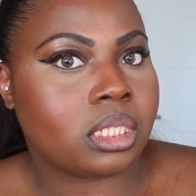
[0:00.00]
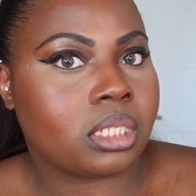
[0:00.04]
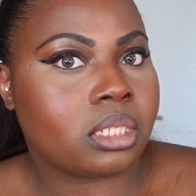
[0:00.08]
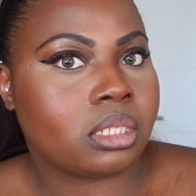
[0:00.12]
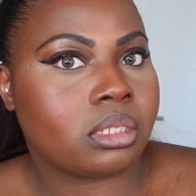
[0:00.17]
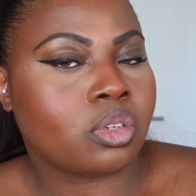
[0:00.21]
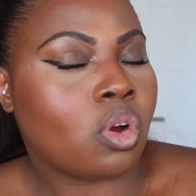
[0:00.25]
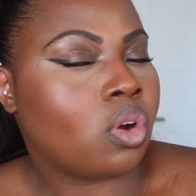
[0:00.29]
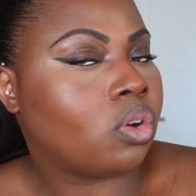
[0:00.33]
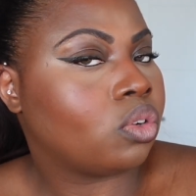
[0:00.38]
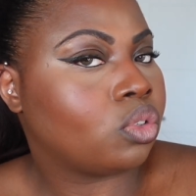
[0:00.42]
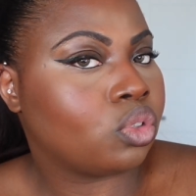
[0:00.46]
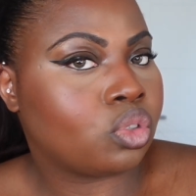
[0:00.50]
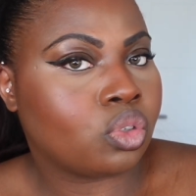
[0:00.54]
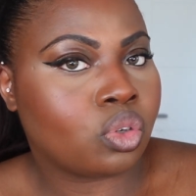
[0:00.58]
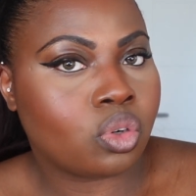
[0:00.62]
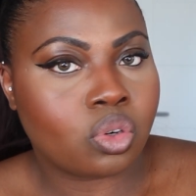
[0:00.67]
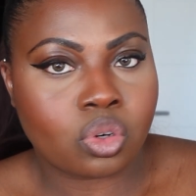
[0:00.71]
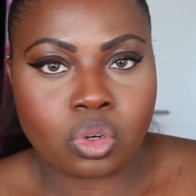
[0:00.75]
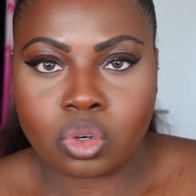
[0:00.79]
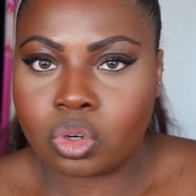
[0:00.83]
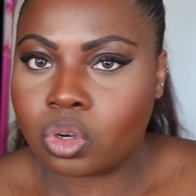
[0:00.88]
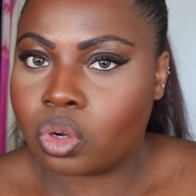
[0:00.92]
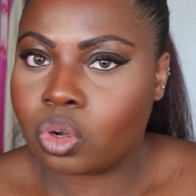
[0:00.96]

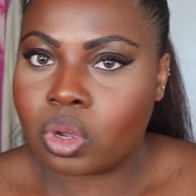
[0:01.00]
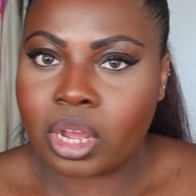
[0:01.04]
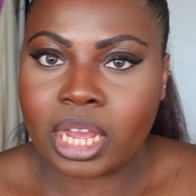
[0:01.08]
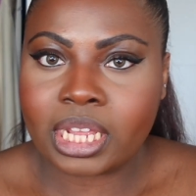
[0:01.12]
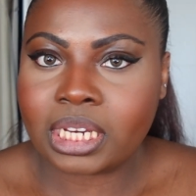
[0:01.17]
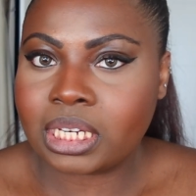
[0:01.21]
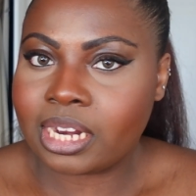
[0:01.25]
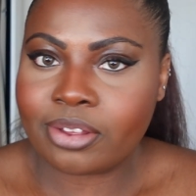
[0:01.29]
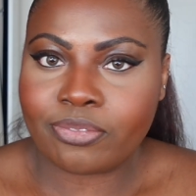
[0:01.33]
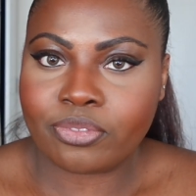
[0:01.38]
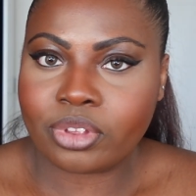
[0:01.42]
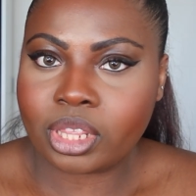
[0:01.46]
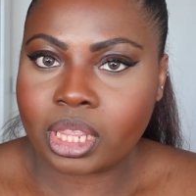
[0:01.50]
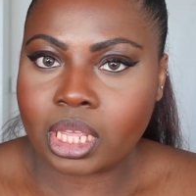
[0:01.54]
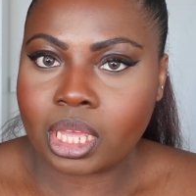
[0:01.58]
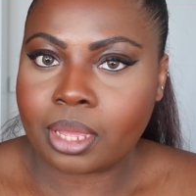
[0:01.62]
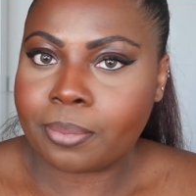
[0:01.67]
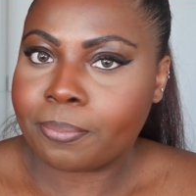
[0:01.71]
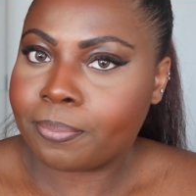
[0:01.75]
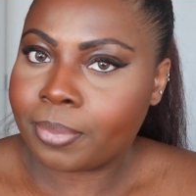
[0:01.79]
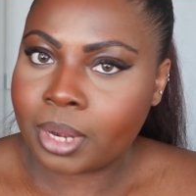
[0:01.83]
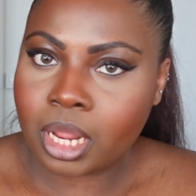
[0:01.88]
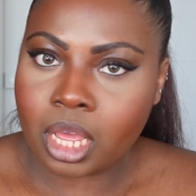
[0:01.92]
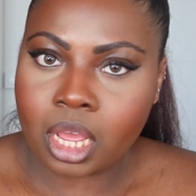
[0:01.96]
contour, I did
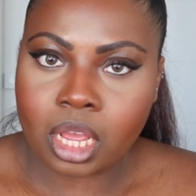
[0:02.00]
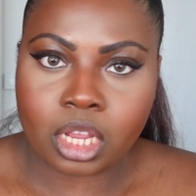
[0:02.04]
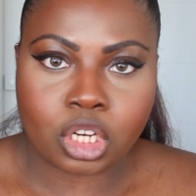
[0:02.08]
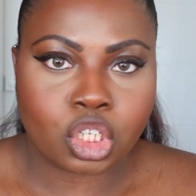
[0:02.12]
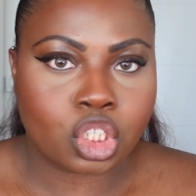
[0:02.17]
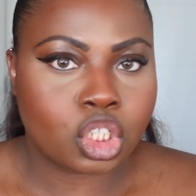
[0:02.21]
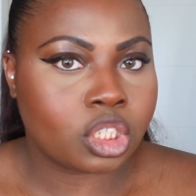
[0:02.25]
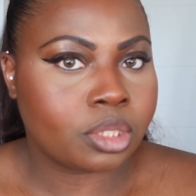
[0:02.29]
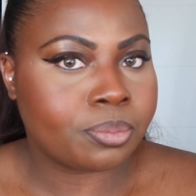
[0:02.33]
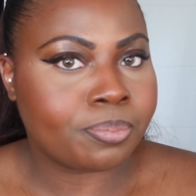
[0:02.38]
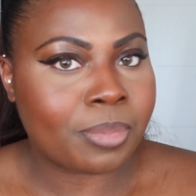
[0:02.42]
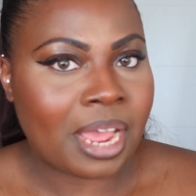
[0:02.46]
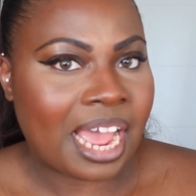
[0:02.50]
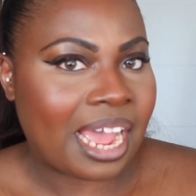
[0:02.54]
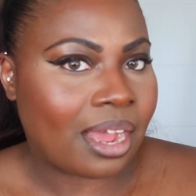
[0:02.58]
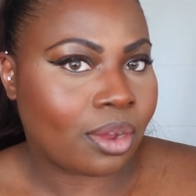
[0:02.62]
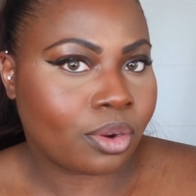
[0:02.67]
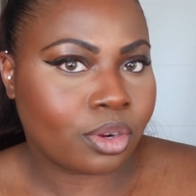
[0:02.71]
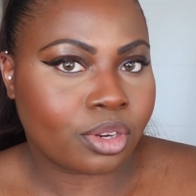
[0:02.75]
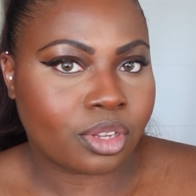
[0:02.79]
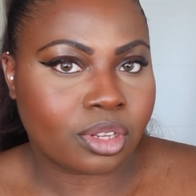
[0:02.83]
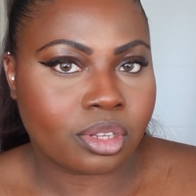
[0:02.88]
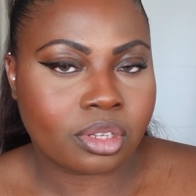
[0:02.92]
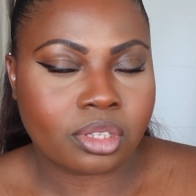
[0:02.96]
everything, blush,
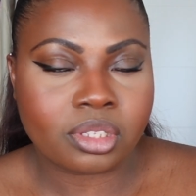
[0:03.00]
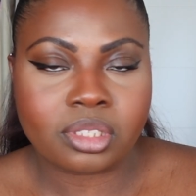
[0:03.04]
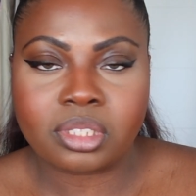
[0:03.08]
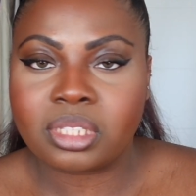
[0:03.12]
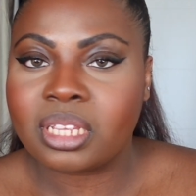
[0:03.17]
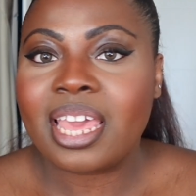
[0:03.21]
powders,